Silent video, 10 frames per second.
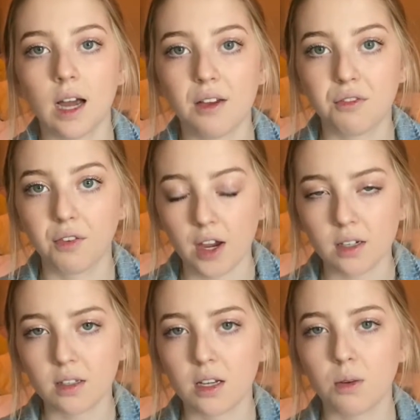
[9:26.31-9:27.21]
I
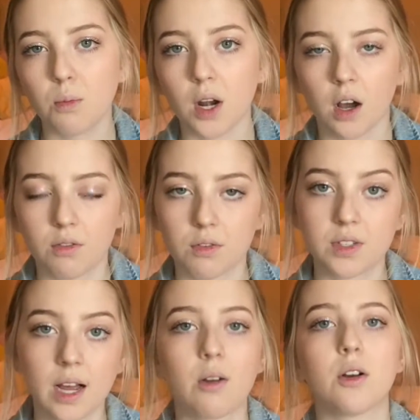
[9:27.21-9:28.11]
finally went off of
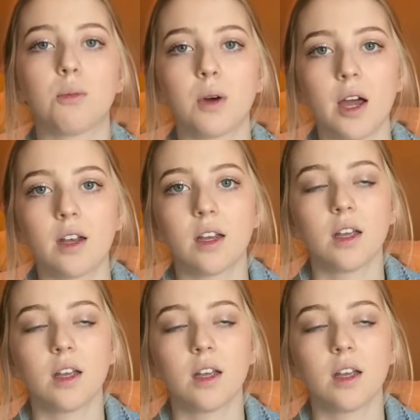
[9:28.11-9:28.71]
sourdough bread.